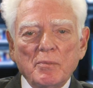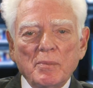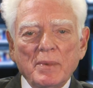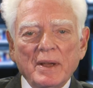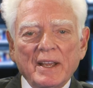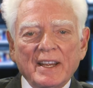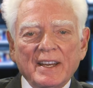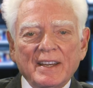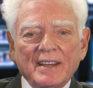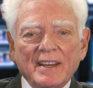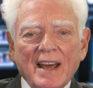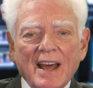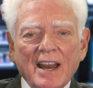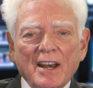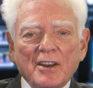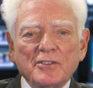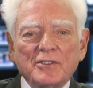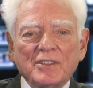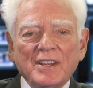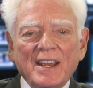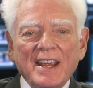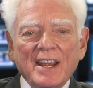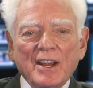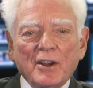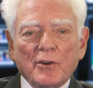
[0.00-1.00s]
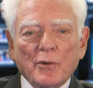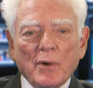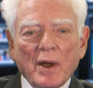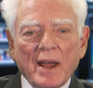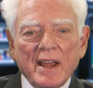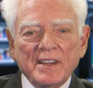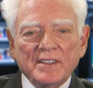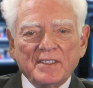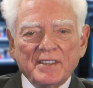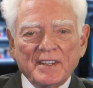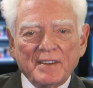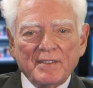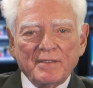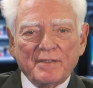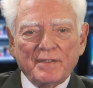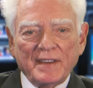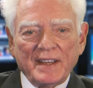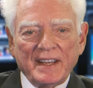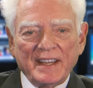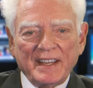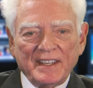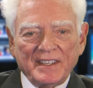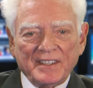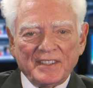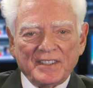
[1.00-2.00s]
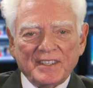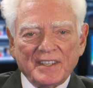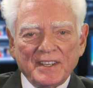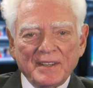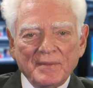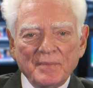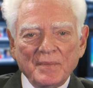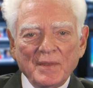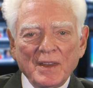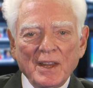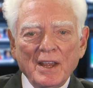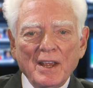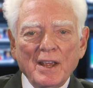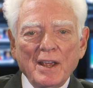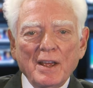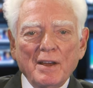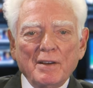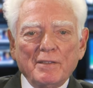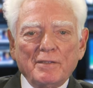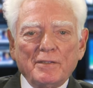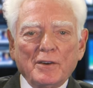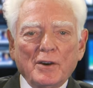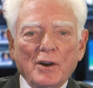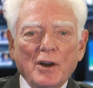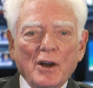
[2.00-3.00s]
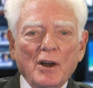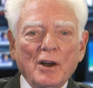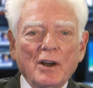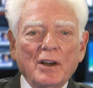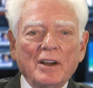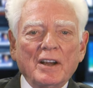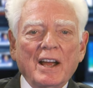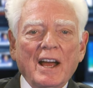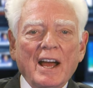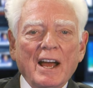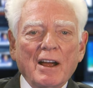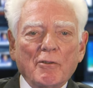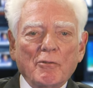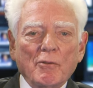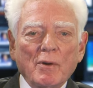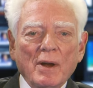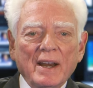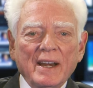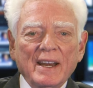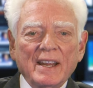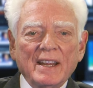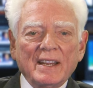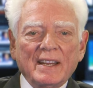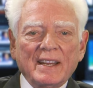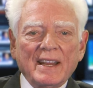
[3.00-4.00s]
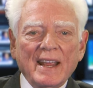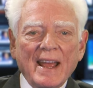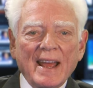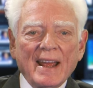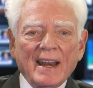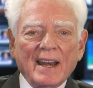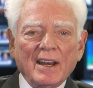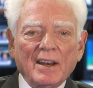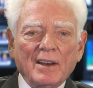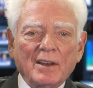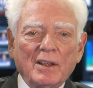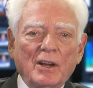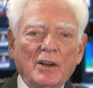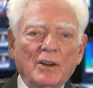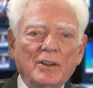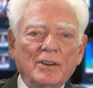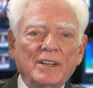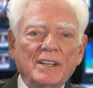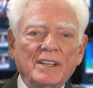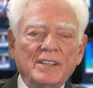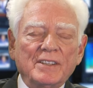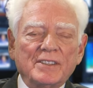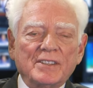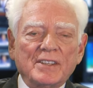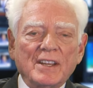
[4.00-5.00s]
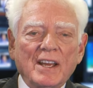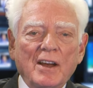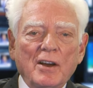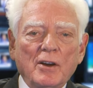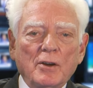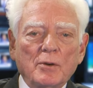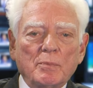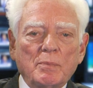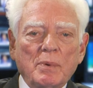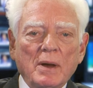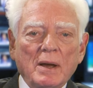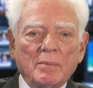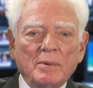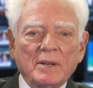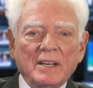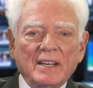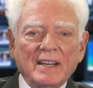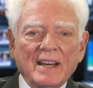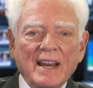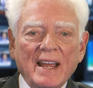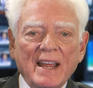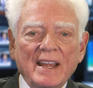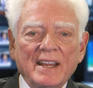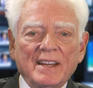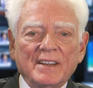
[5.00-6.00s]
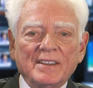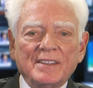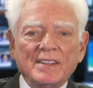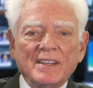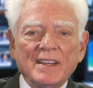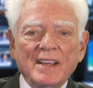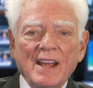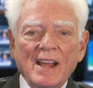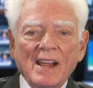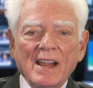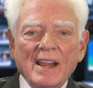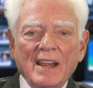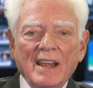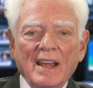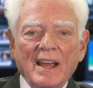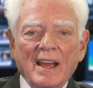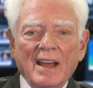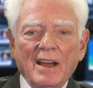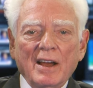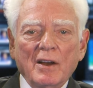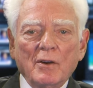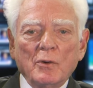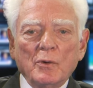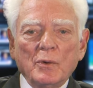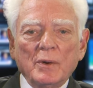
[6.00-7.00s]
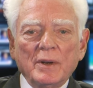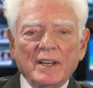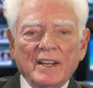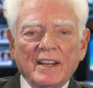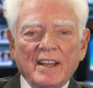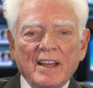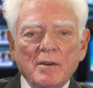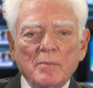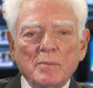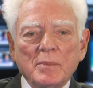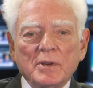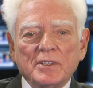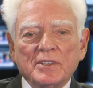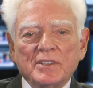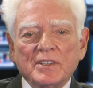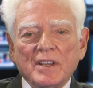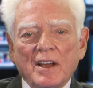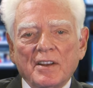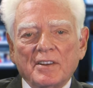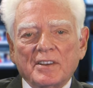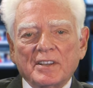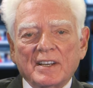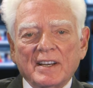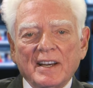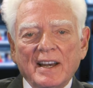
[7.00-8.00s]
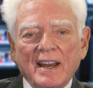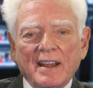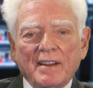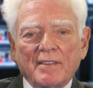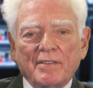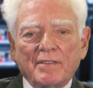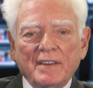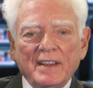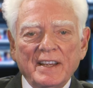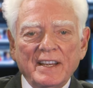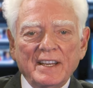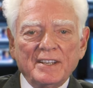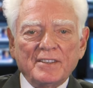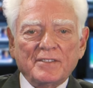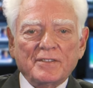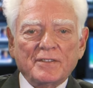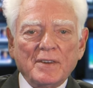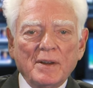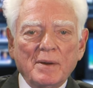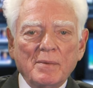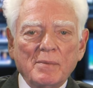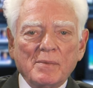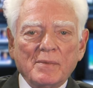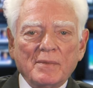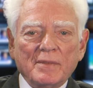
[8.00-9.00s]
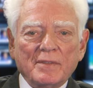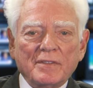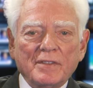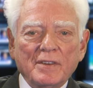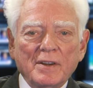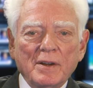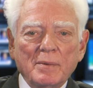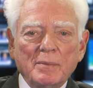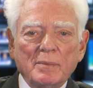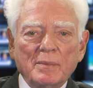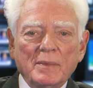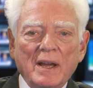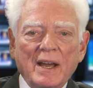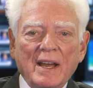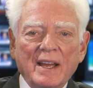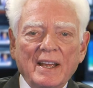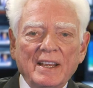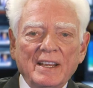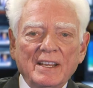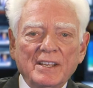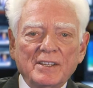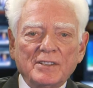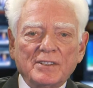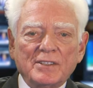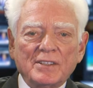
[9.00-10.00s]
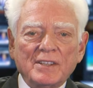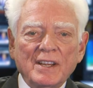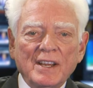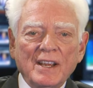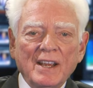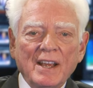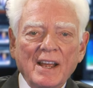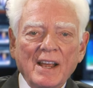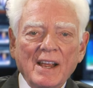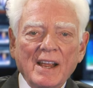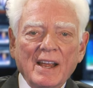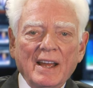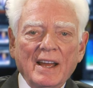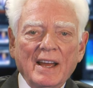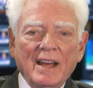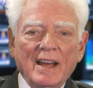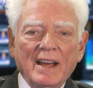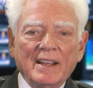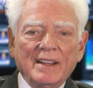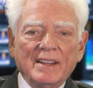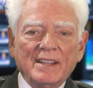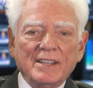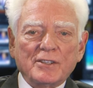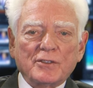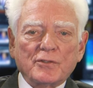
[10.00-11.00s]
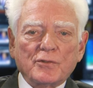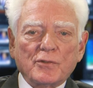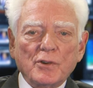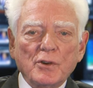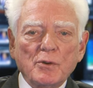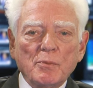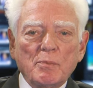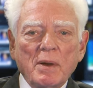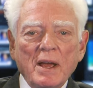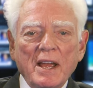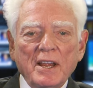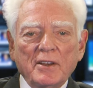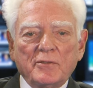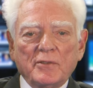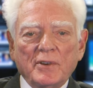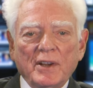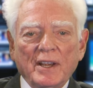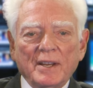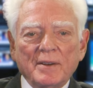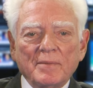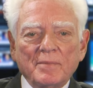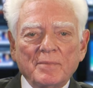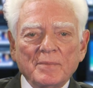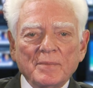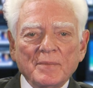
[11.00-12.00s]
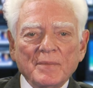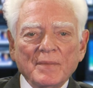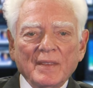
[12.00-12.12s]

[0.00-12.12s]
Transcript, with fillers: a million dollars in grazing fees for uh, running cattle on his uh, public lands. Uh, when the government sought to collect fees from from uh, his uh, this true patriot,